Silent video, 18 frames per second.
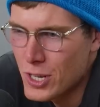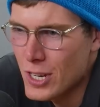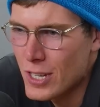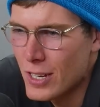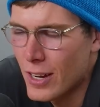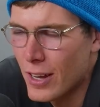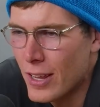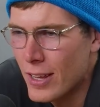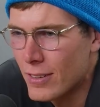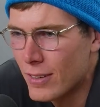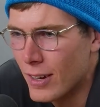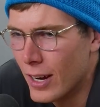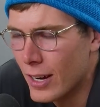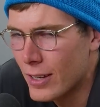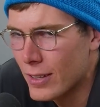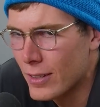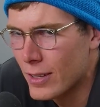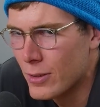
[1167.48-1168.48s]
just, I think,
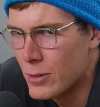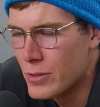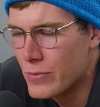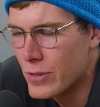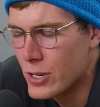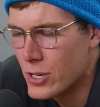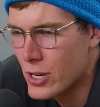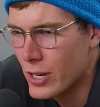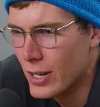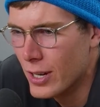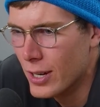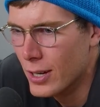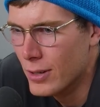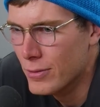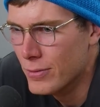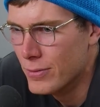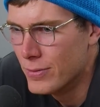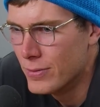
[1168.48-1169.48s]
like there was vision
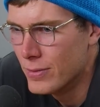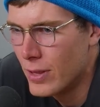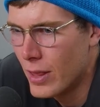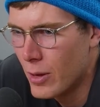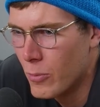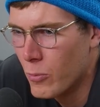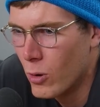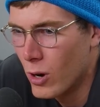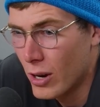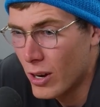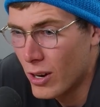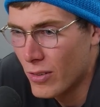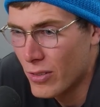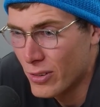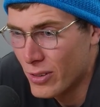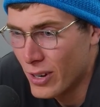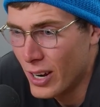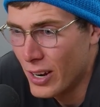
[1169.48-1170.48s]
of them walking
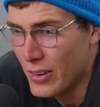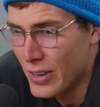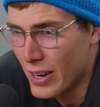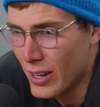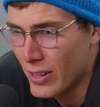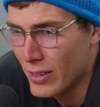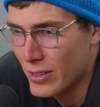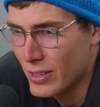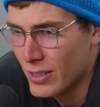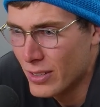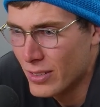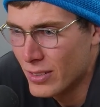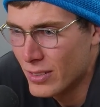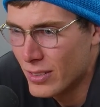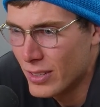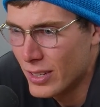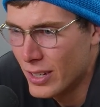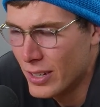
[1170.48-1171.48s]
off the ground down the